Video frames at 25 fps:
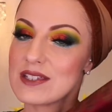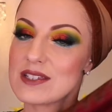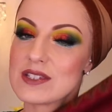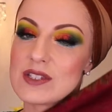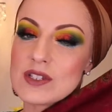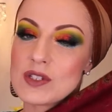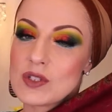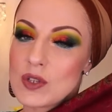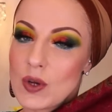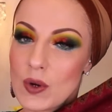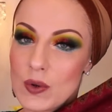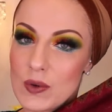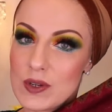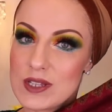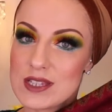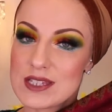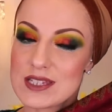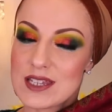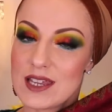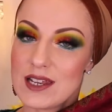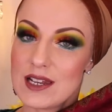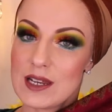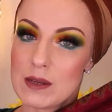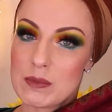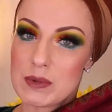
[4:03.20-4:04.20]
so
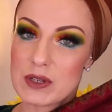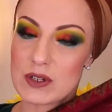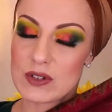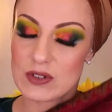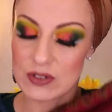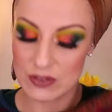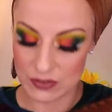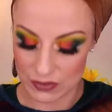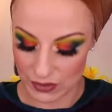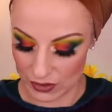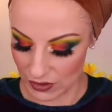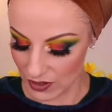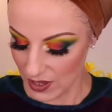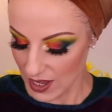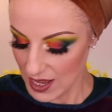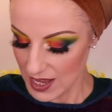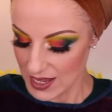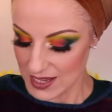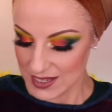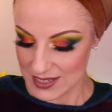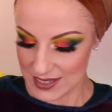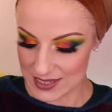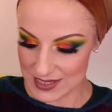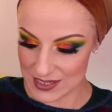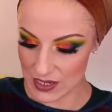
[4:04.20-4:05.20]
insanely beautiful.
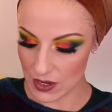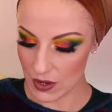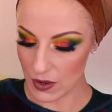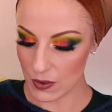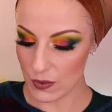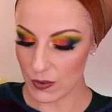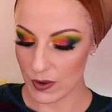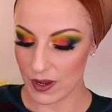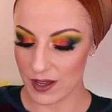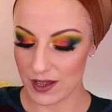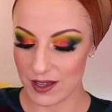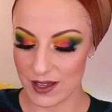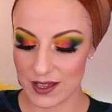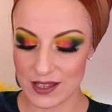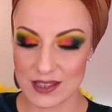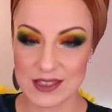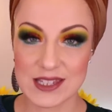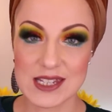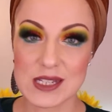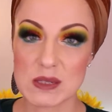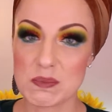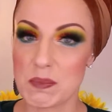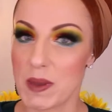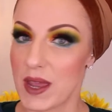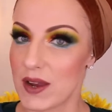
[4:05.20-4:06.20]
So uh,
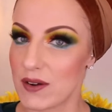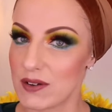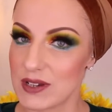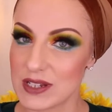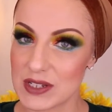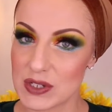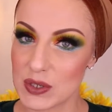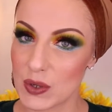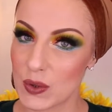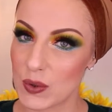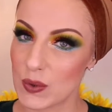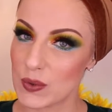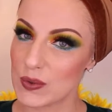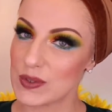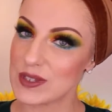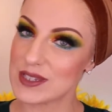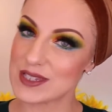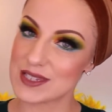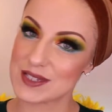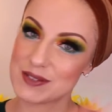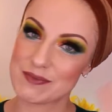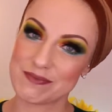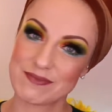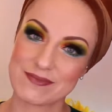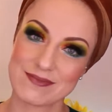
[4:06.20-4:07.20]
these berry
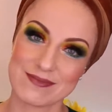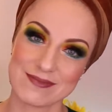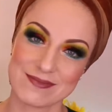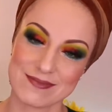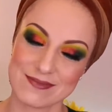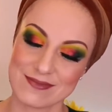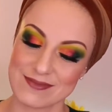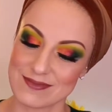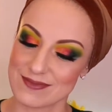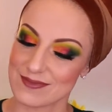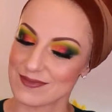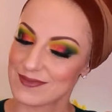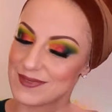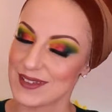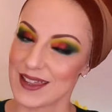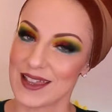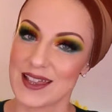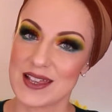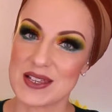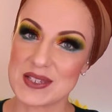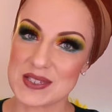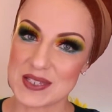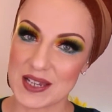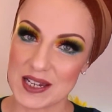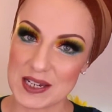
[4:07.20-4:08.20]
tones,
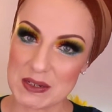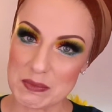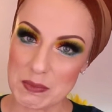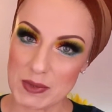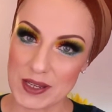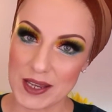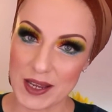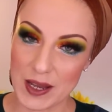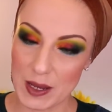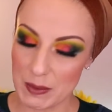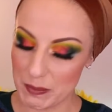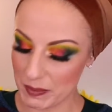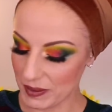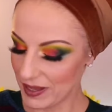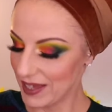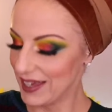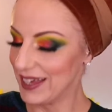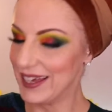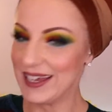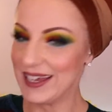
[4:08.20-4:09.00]
sign me up.